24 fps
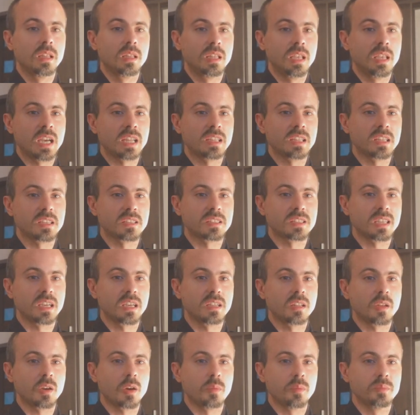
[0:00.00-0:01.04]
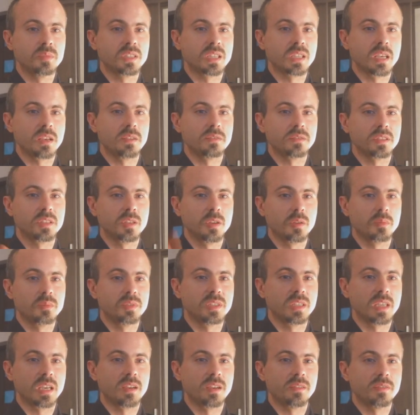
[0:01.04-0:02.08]
the other side observes the
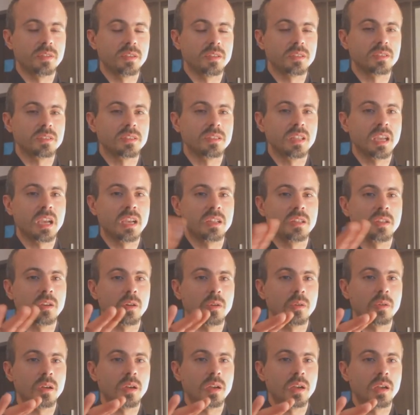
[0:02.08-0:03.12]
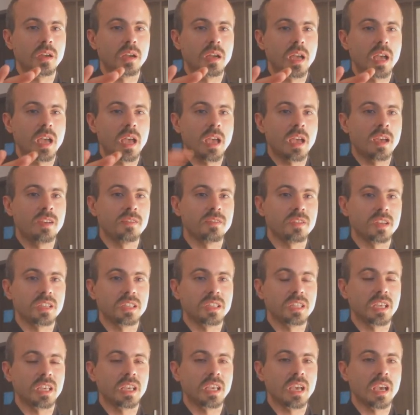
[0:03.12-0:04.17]
observers. They know
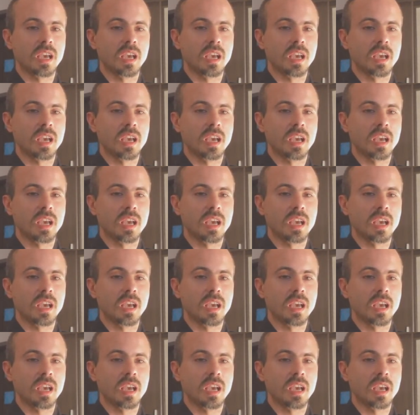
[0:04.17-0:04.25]
everything